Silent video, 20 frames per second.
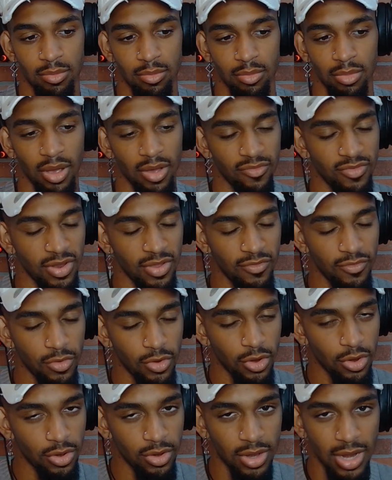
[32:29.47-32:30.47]
But I've
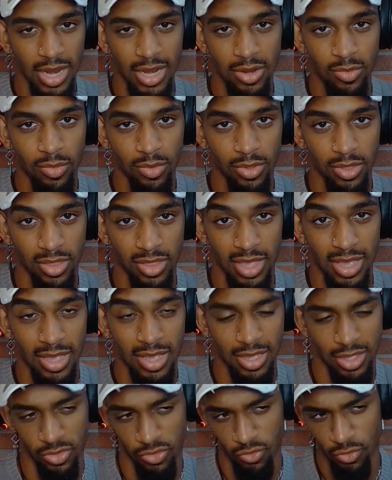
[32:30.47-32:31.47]
never heard anyone say,
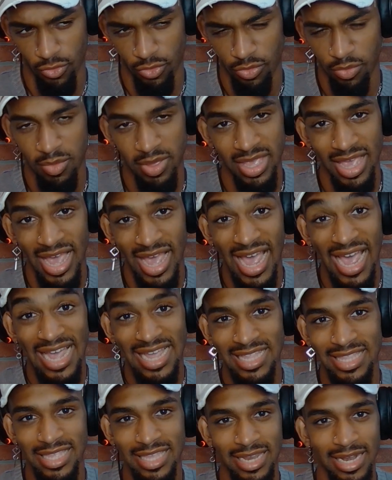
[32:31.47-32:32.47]
can truth be
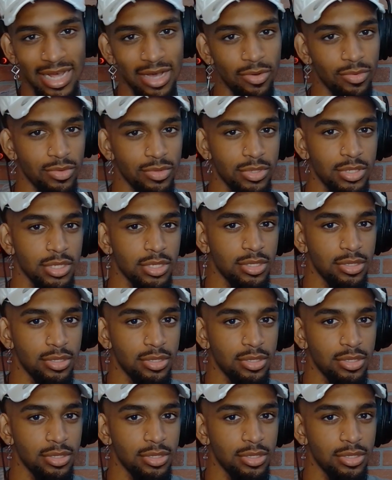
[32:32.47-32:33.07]
acted out?